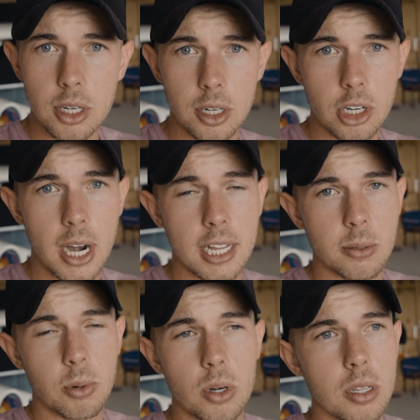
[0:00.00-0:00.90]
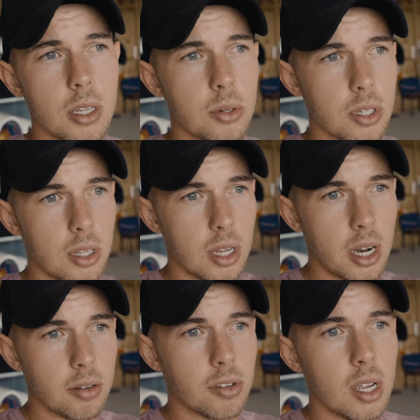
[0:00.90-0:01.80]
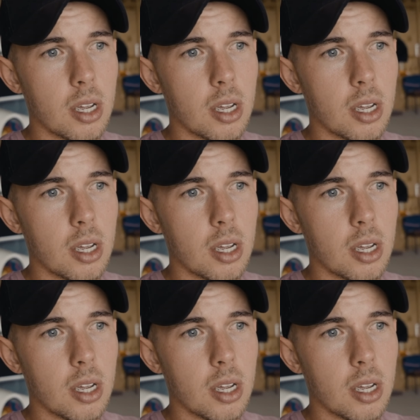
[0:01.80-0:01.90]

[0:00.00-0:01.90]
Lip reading: during transport and there was a lot of